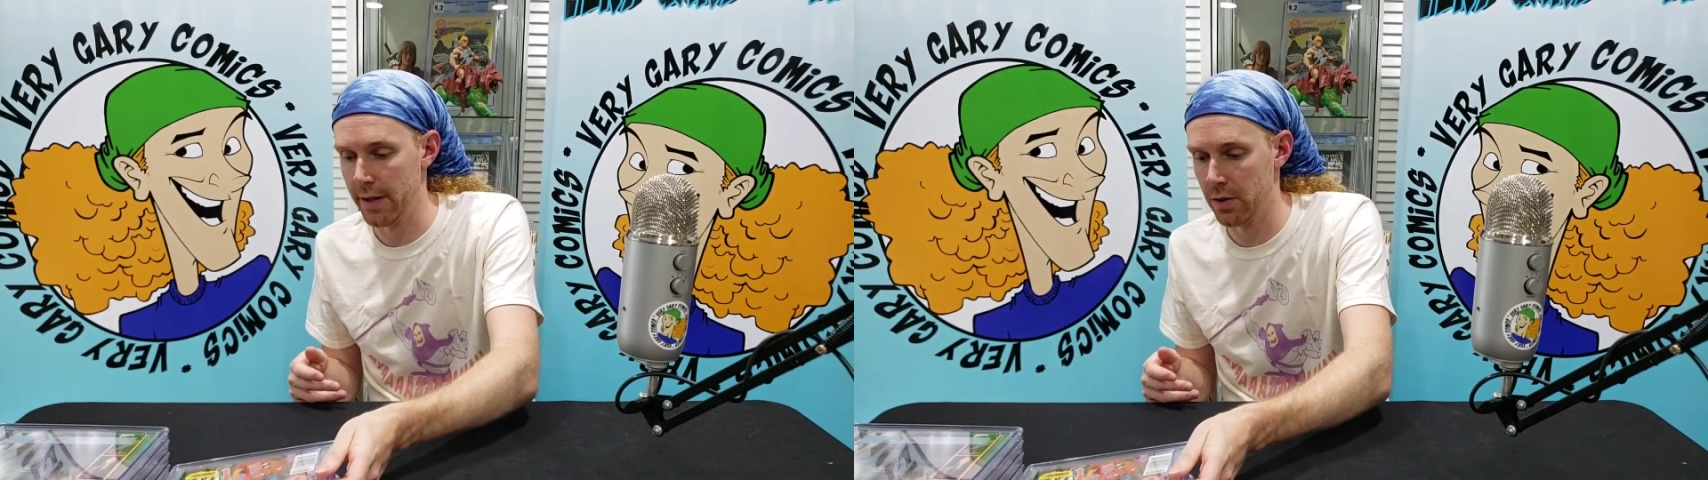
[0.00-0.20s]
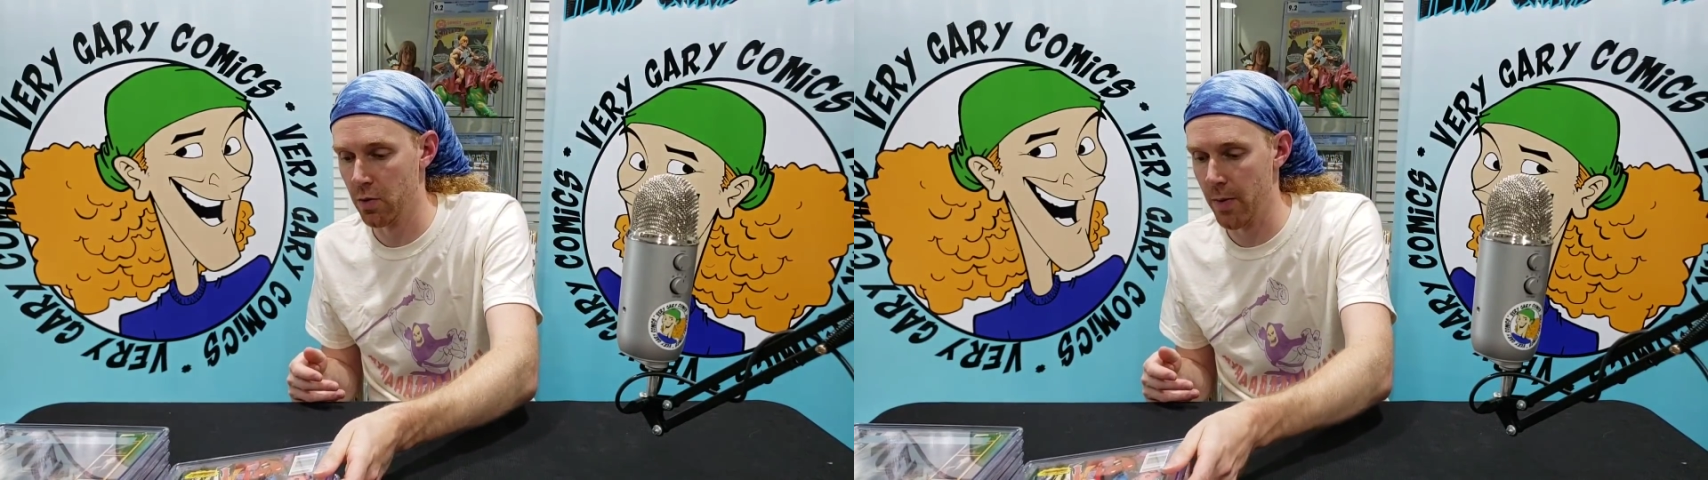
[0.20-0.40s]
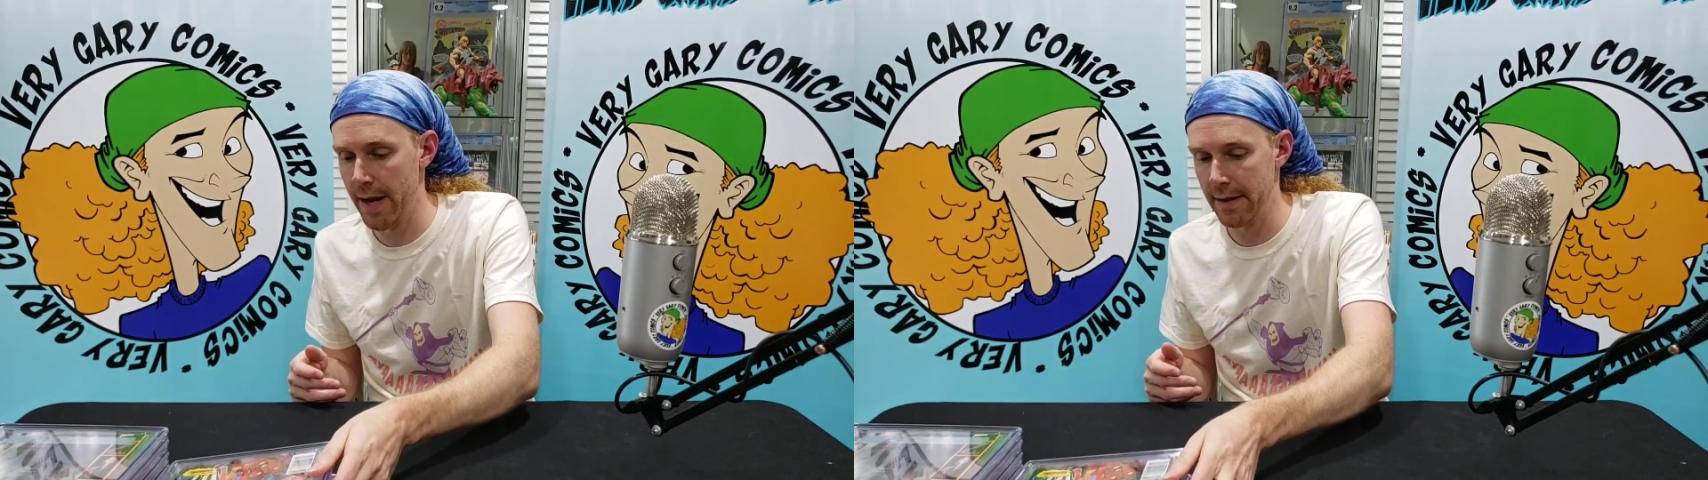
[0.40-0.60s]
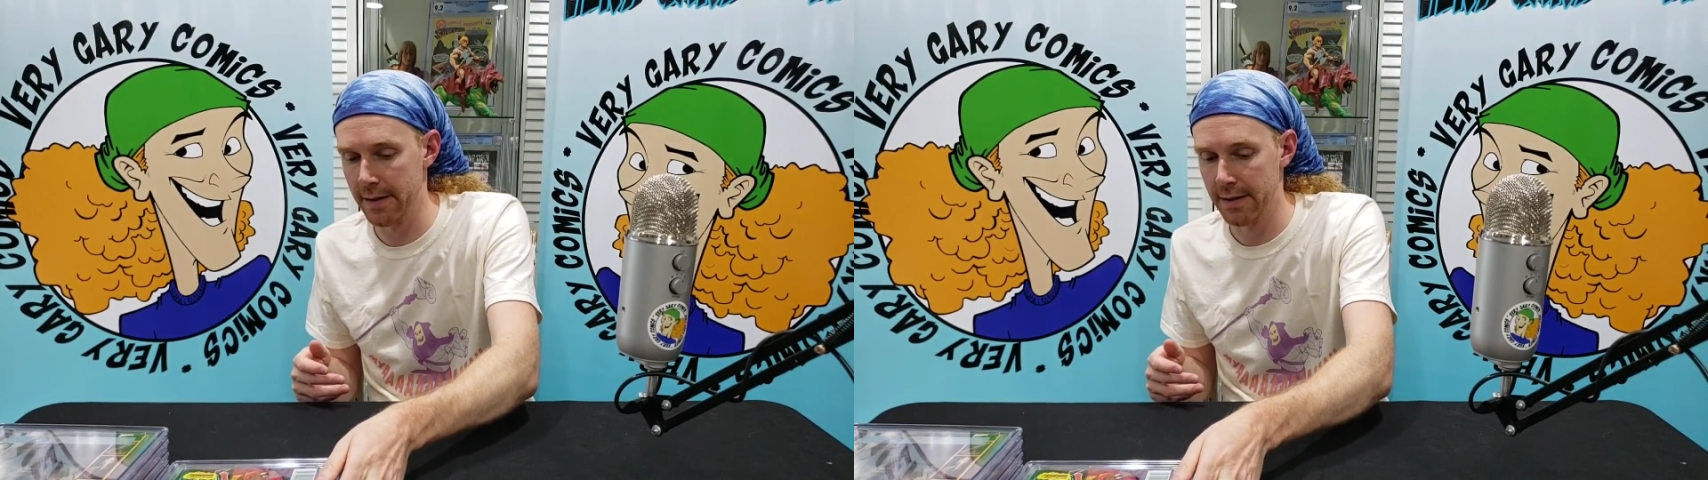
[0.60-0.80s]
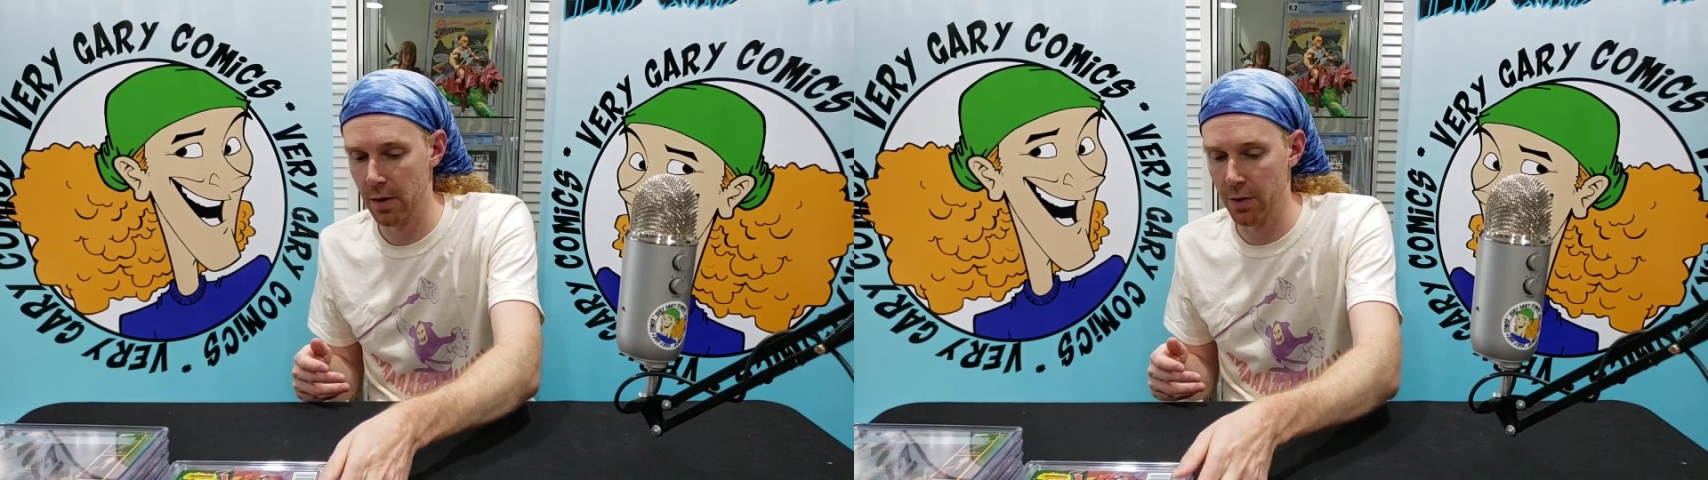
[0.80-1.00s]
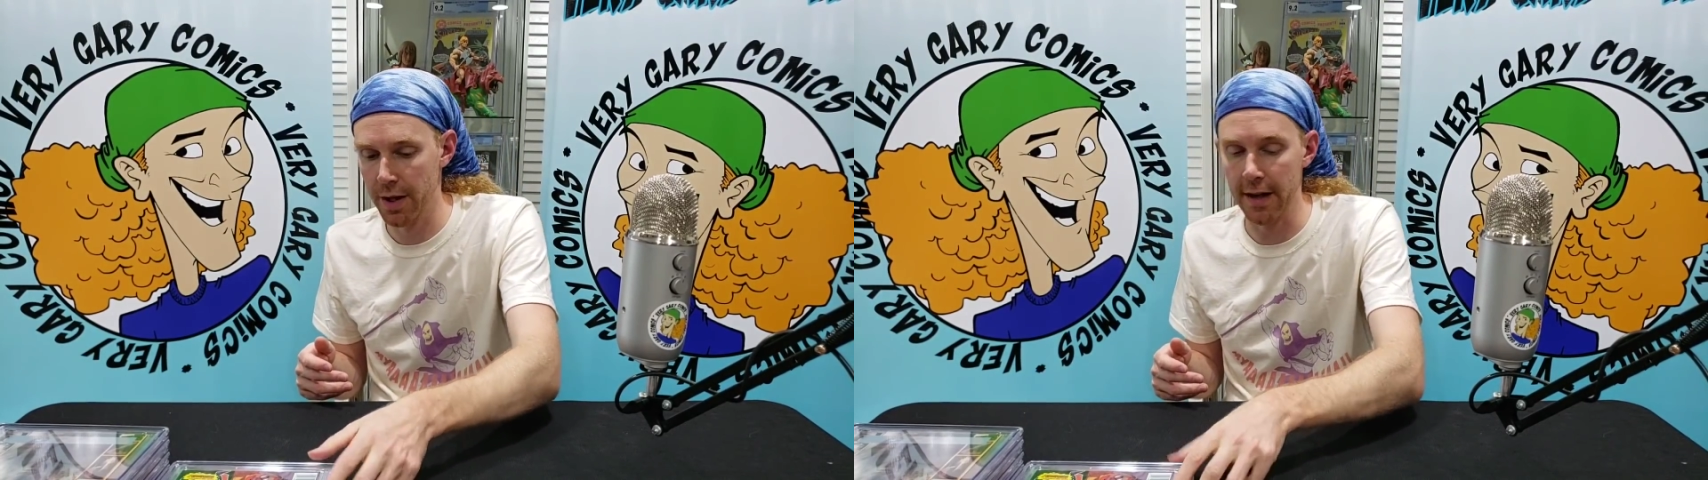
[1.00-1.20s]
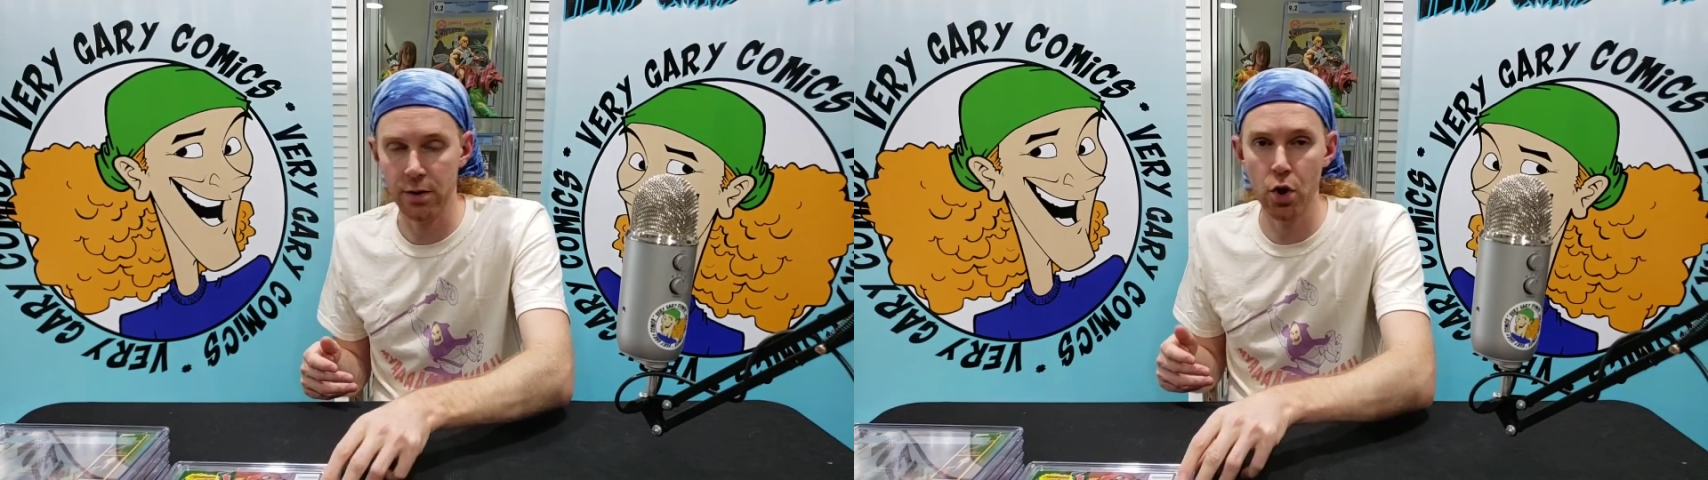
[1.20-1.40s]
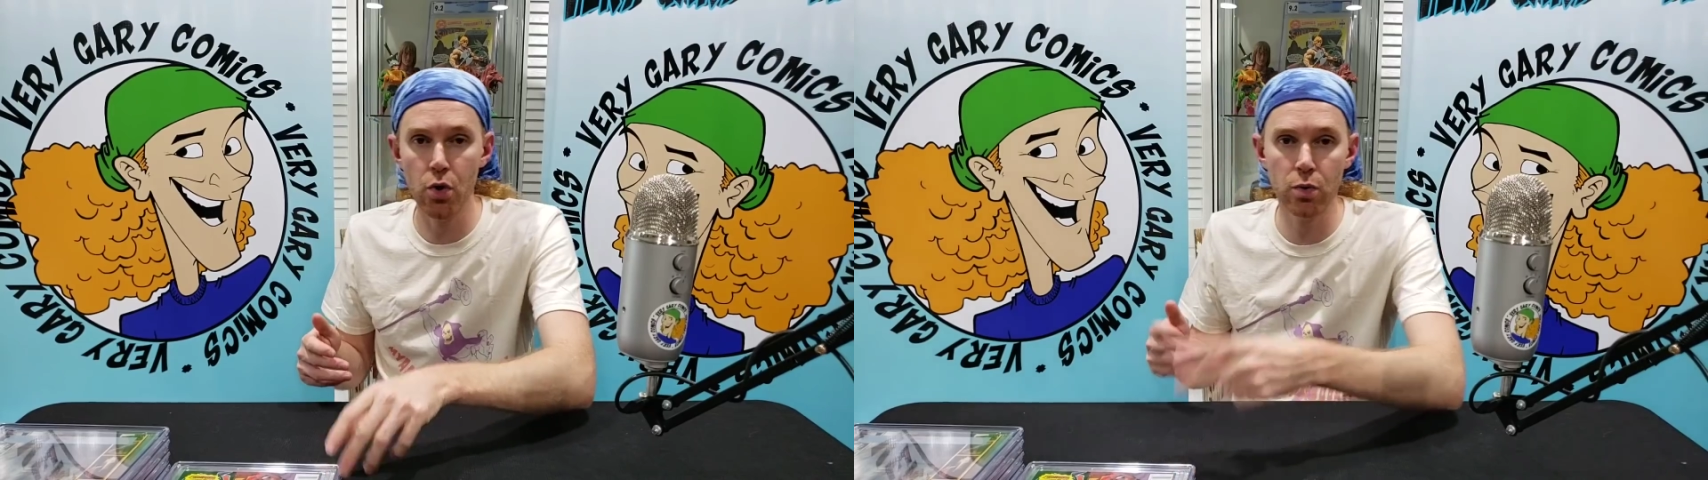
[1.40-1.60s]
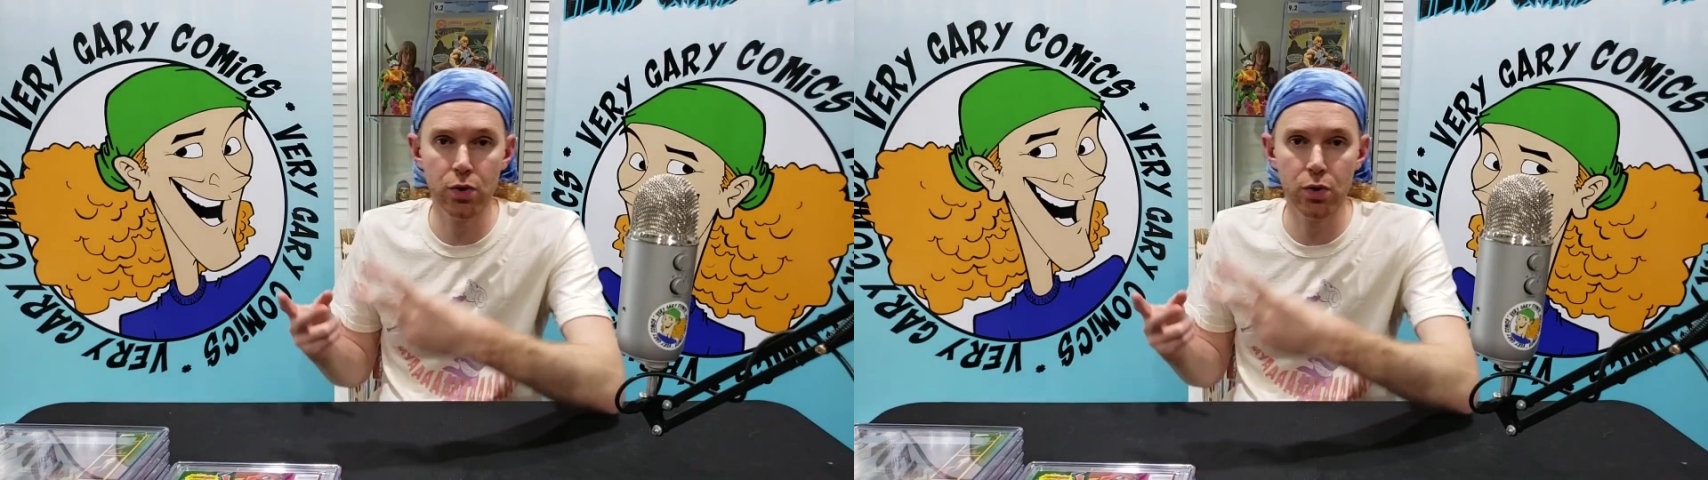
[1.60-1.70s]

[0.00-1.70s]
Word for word: that's great. So you got two